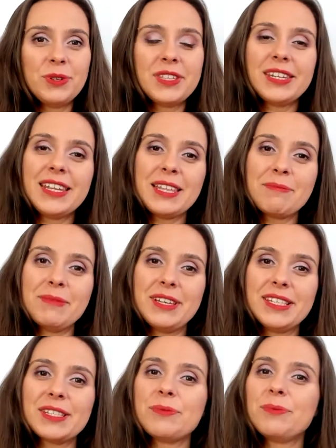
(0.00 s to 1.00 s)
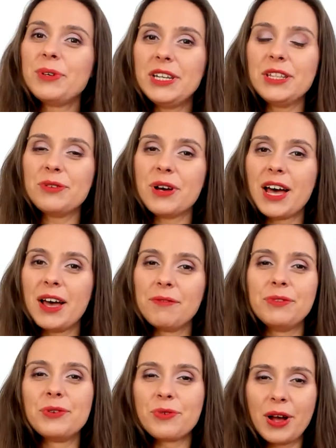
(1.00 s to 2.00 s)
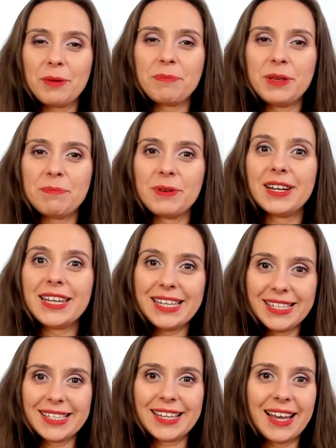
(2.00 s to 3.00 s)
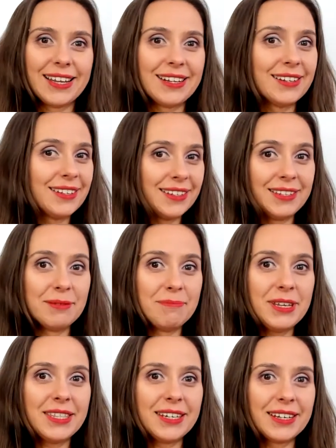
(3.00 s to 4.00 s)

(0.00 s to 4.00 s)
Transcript: that means we need to have the right people inside the meeting.